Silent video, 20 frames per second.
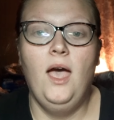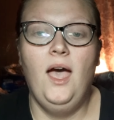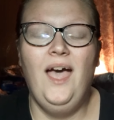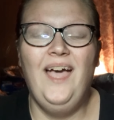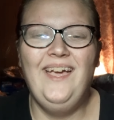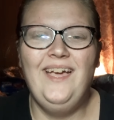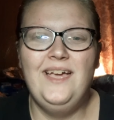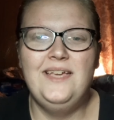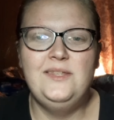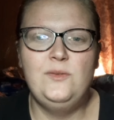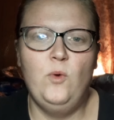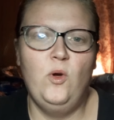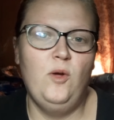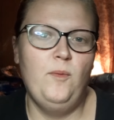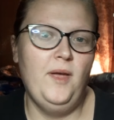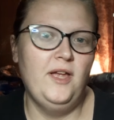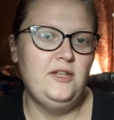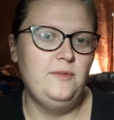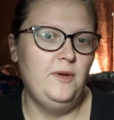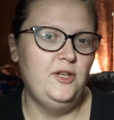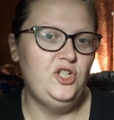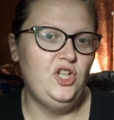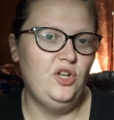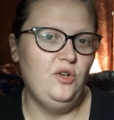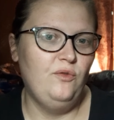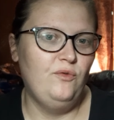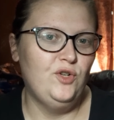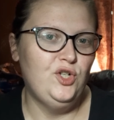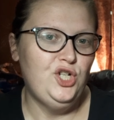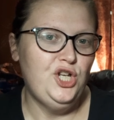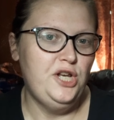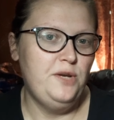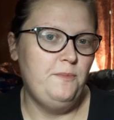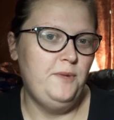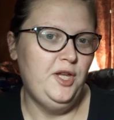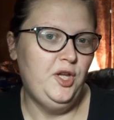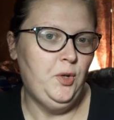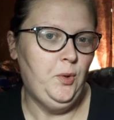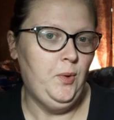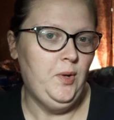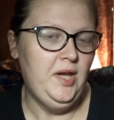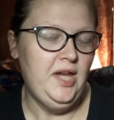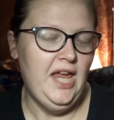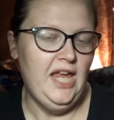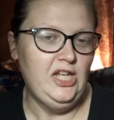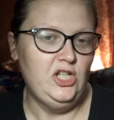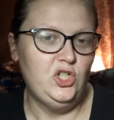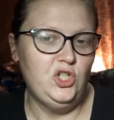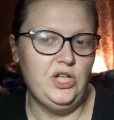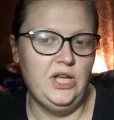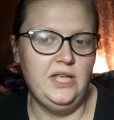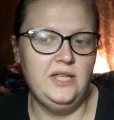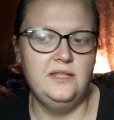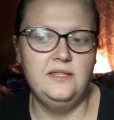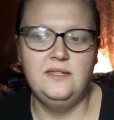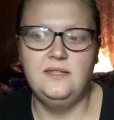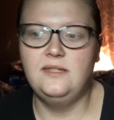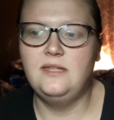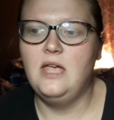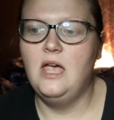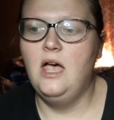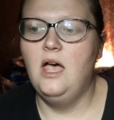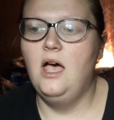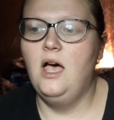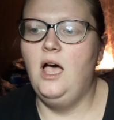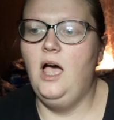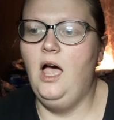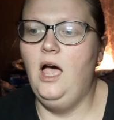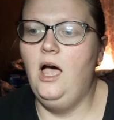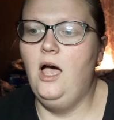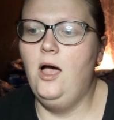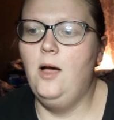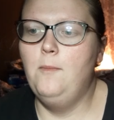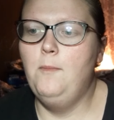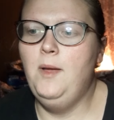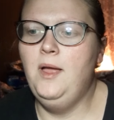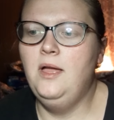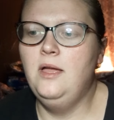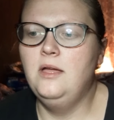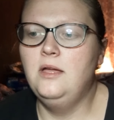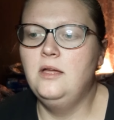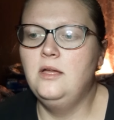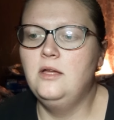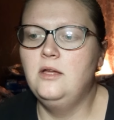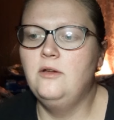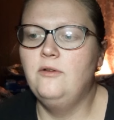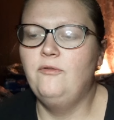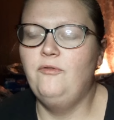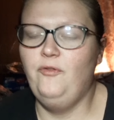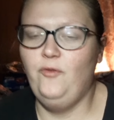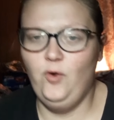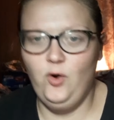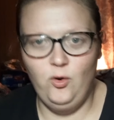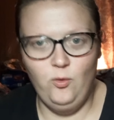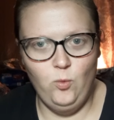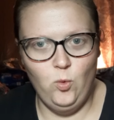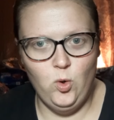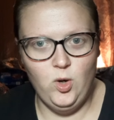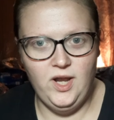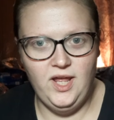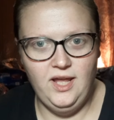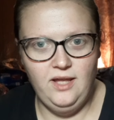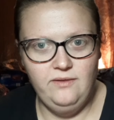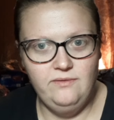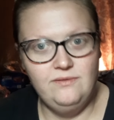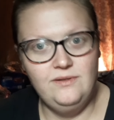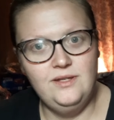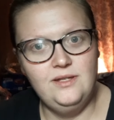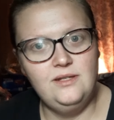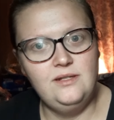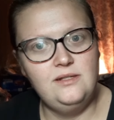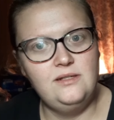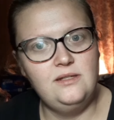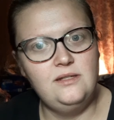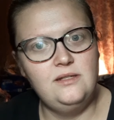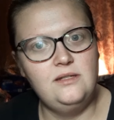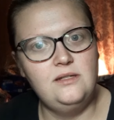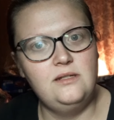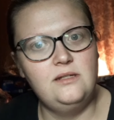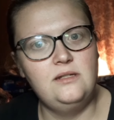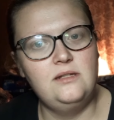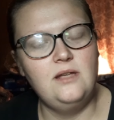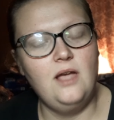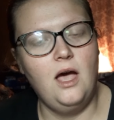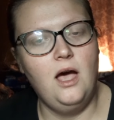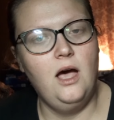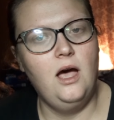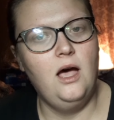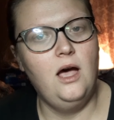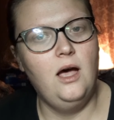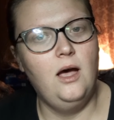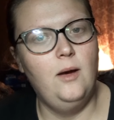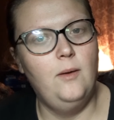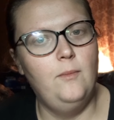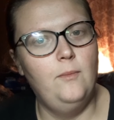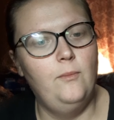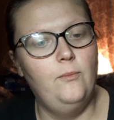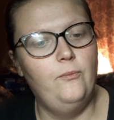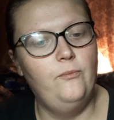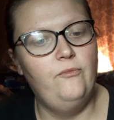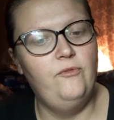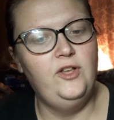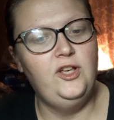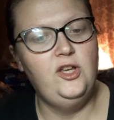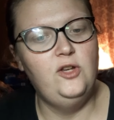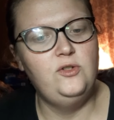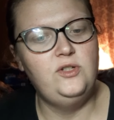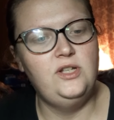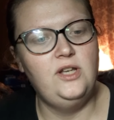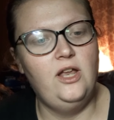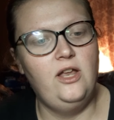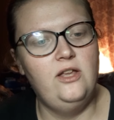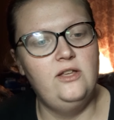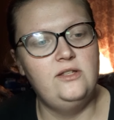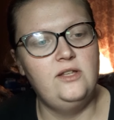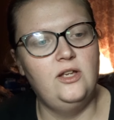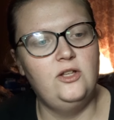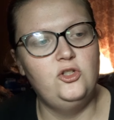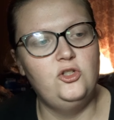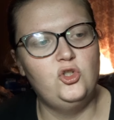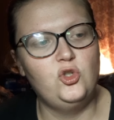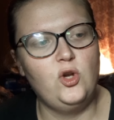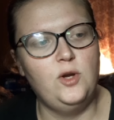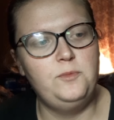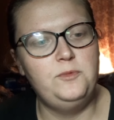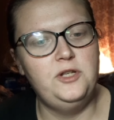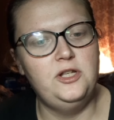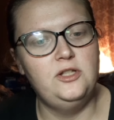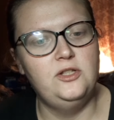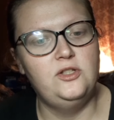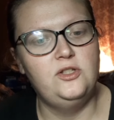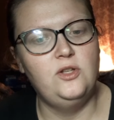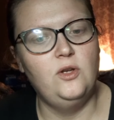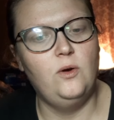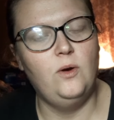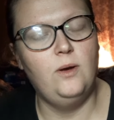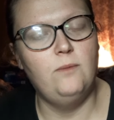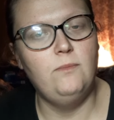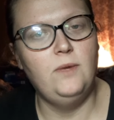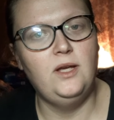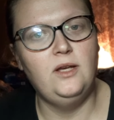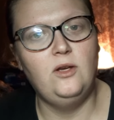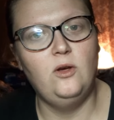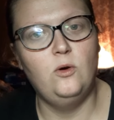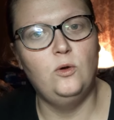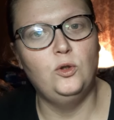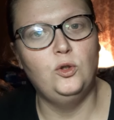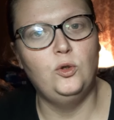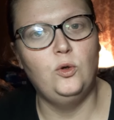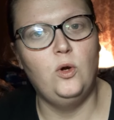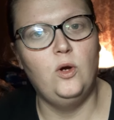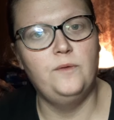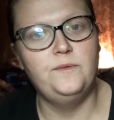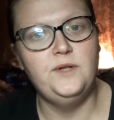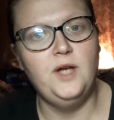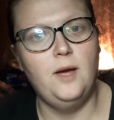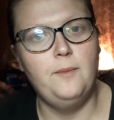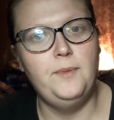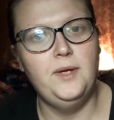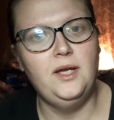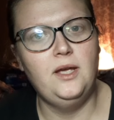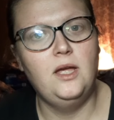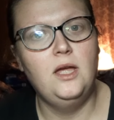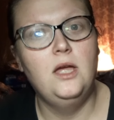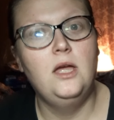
Hi guys, and welcome back to my channel, Virginia Bee Creations. Forewarning, this video tonight is unscripted, so I might go a little off topic.